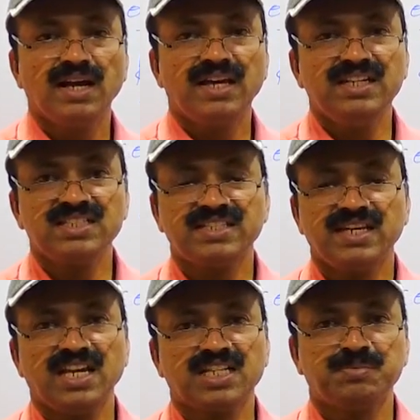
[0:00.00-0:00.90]

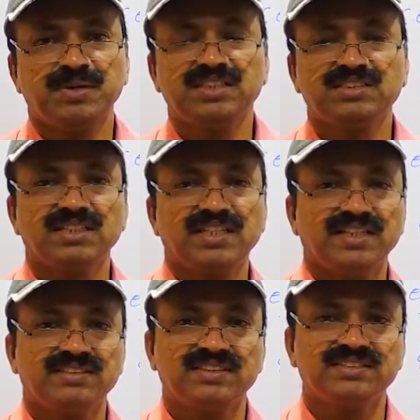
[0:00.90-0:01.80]
unnecessary expenditure that
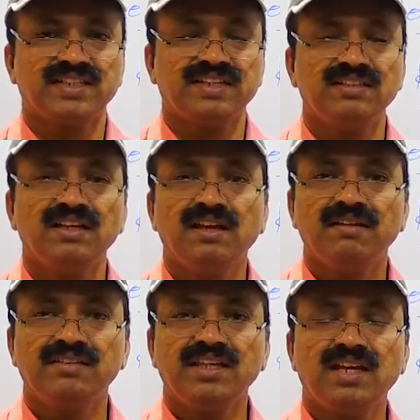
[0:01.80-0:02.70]
existed,
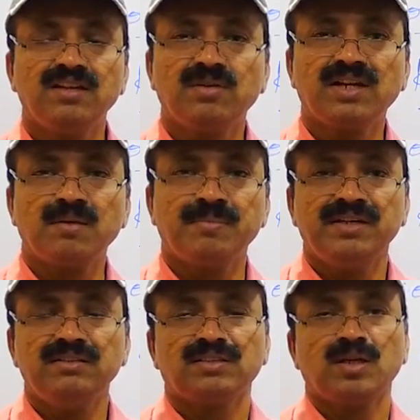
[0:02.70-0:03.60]
nearly what
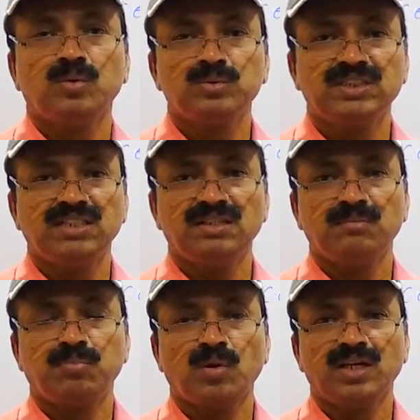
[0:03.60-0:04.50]
happened? 1,000
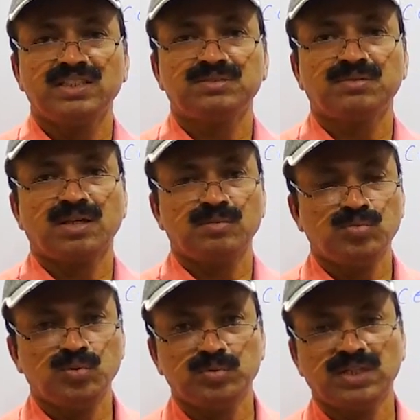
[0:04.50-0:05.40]
employees were
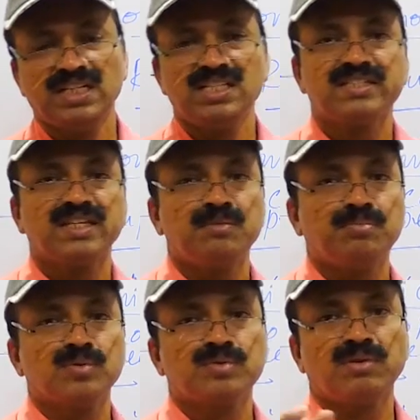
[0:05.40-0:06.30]
removed. Unnecessary
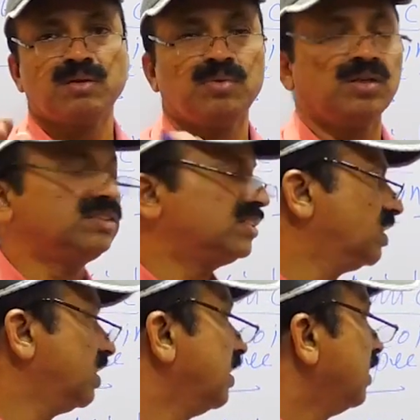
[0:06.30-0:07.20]
posts were abolished.
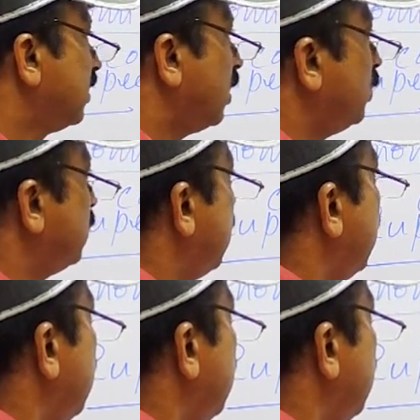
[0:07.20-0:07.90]
1,000